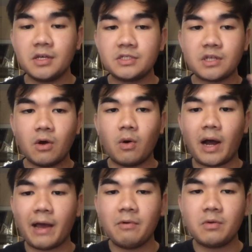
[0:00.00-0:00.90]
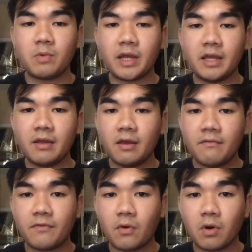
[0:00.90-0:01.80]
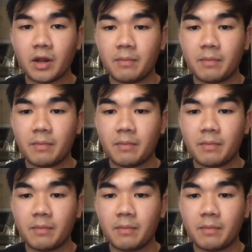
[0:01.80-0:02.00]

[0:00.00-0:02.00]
so I would wait for